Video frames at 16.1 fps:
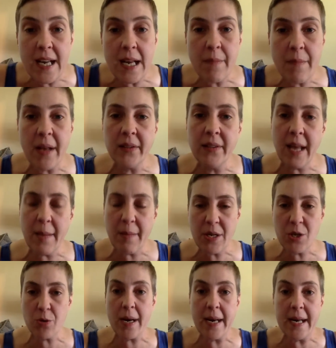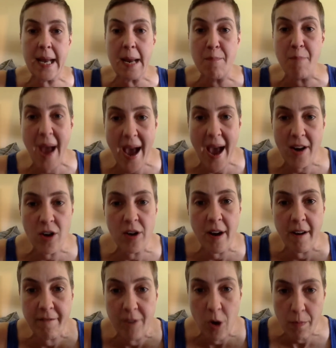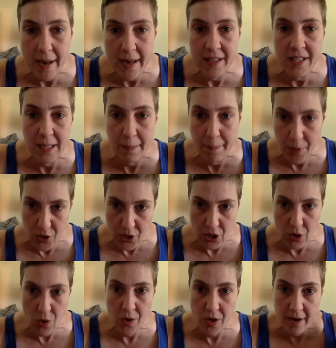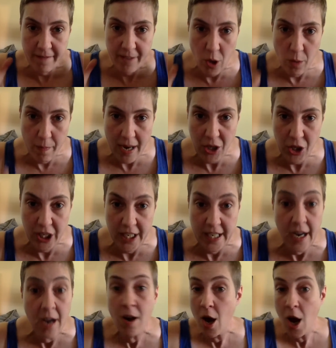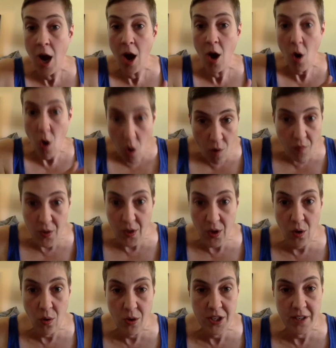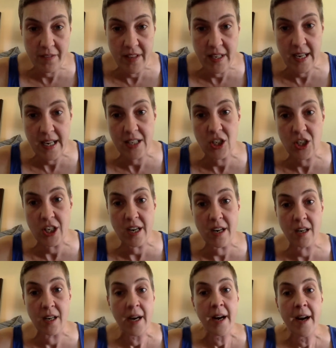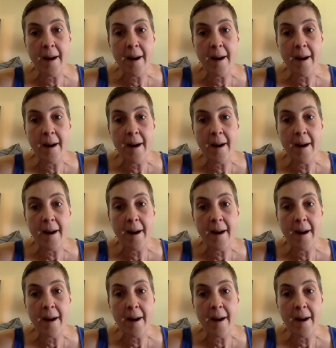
email demonstrating a pattern of romantic pursuit of Gomeshi over the course of the next year,